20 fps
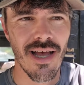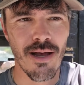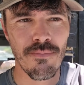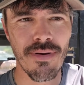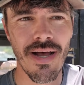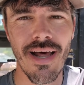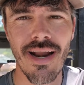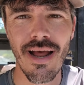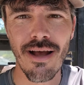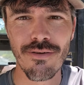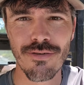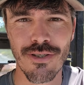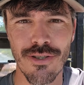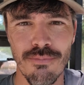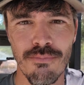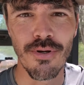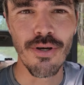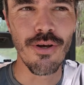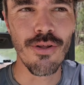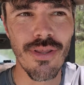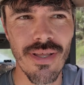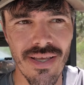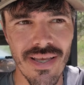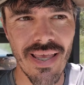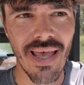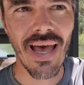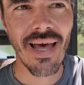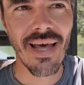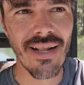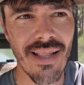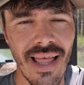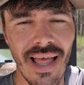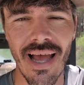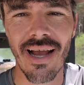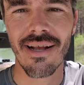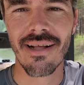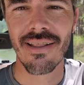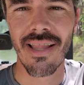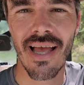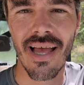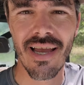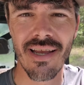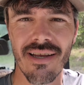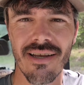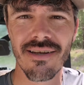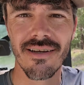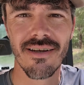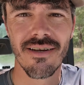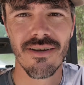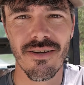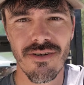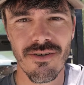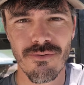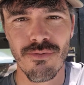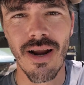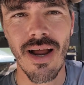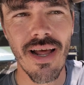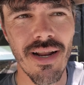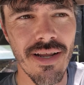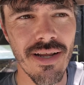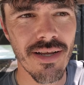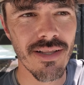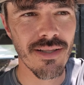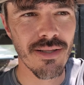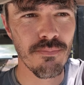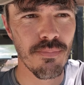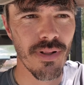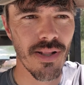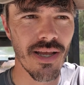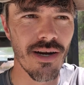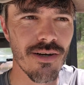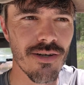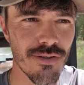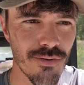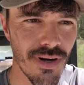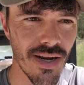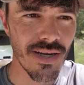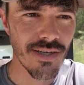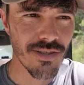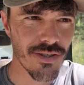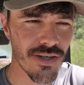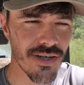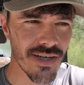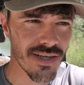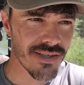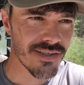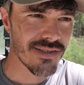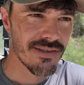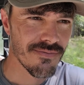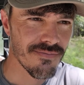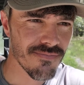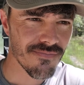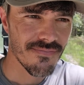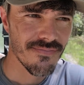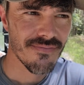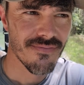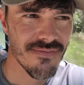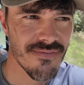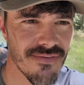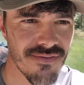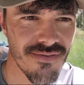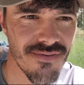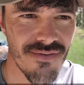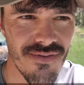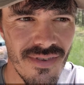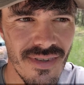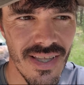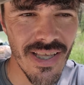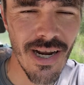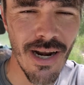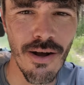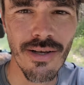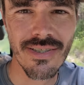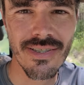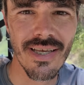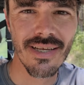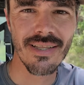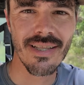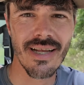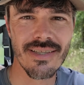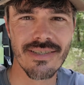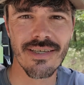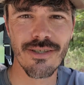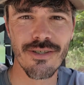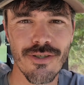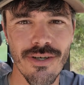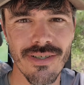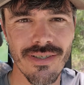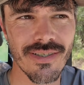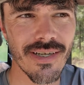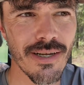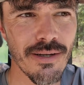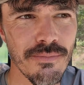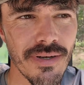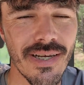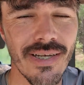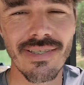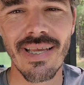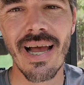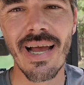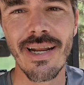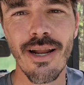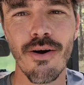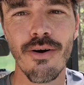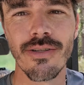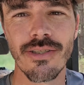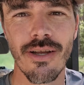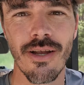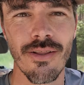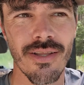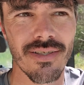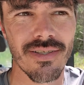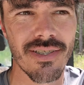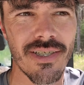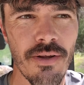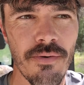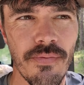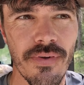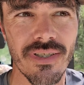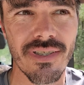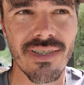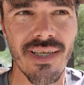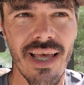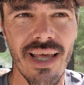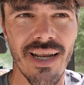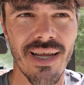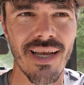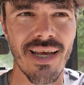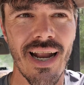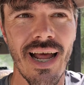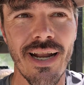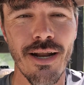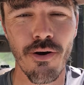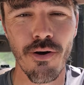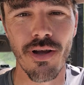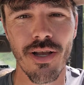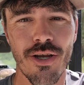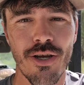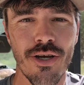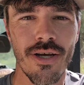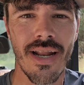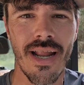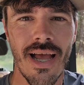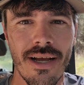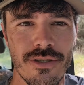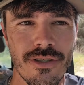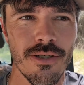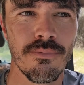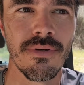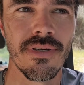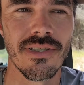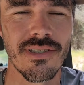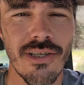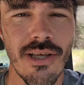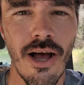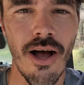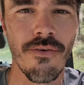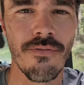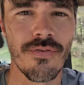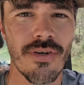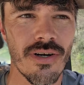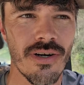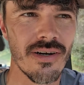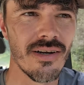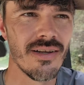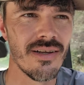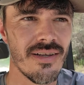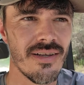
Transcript: about how smooth and Cadillac-like riding in the Polaris Ranger is. And I always think that's interesting because I know it's on the stiffest setting and I know it could actually be softer.